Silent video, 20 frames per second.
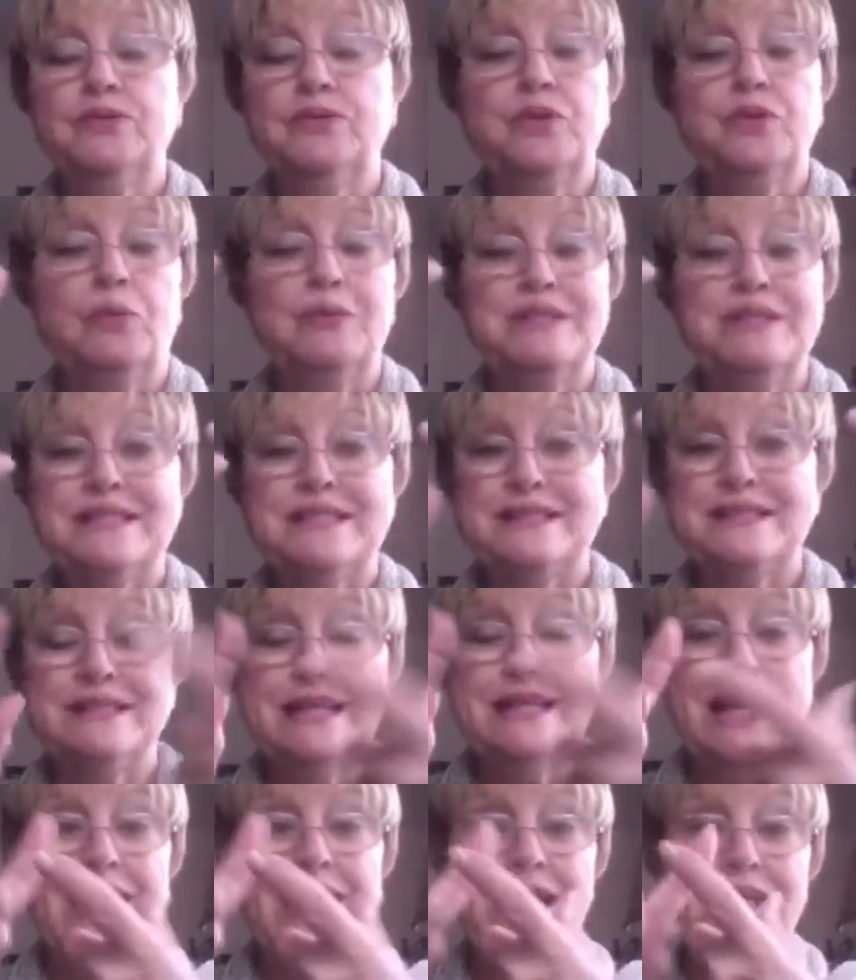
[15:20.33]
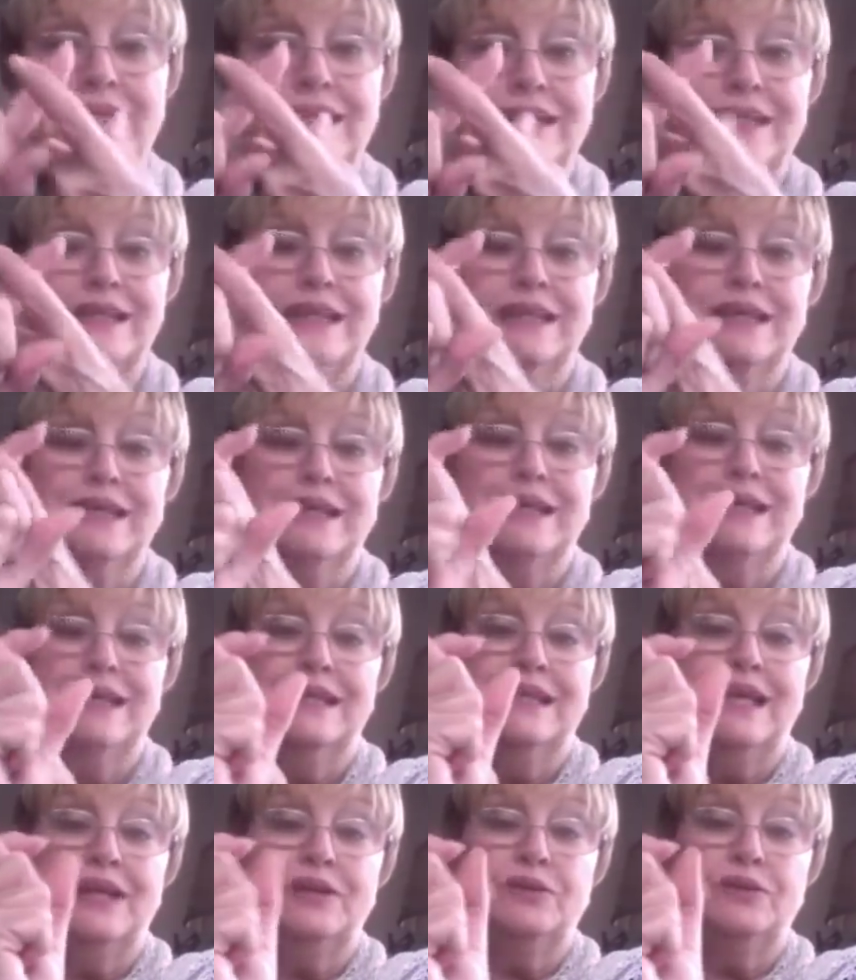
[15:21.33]
So it's not
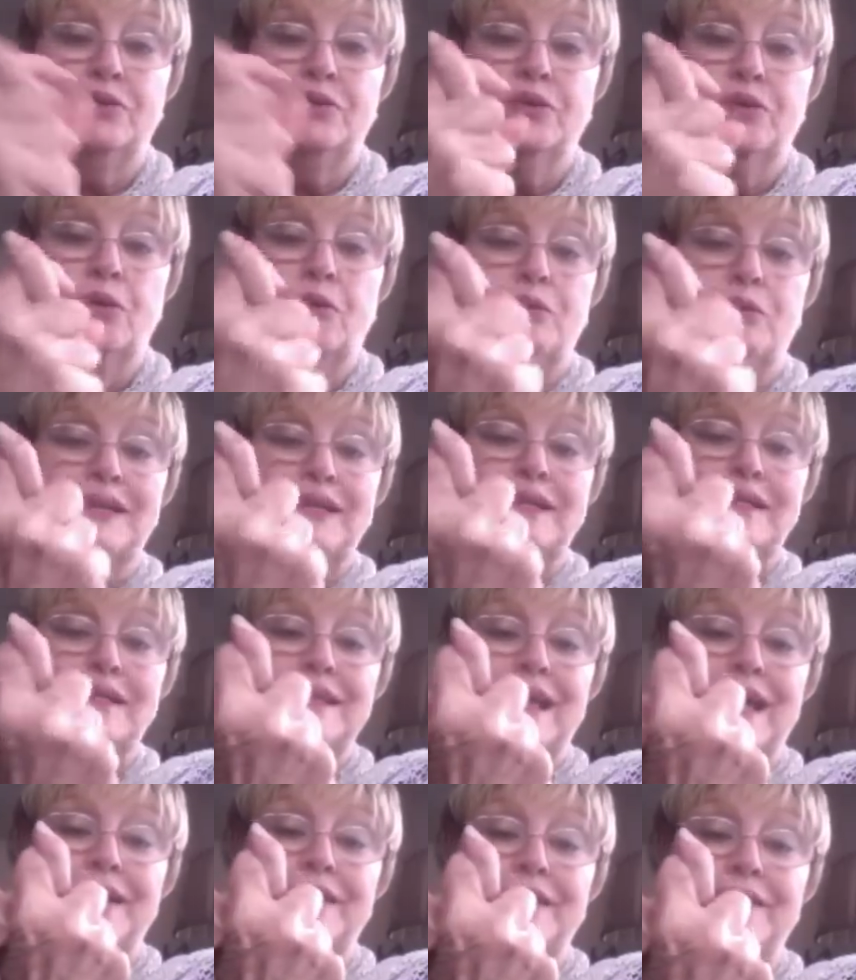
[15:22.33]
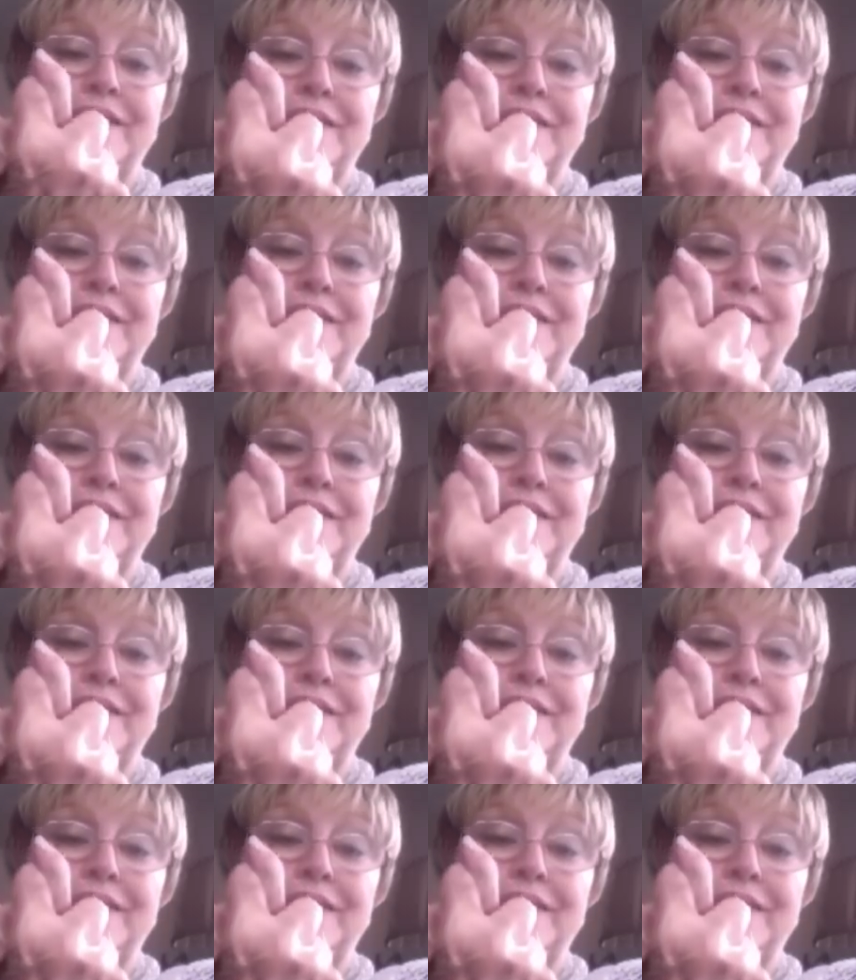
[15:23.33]
that you're going like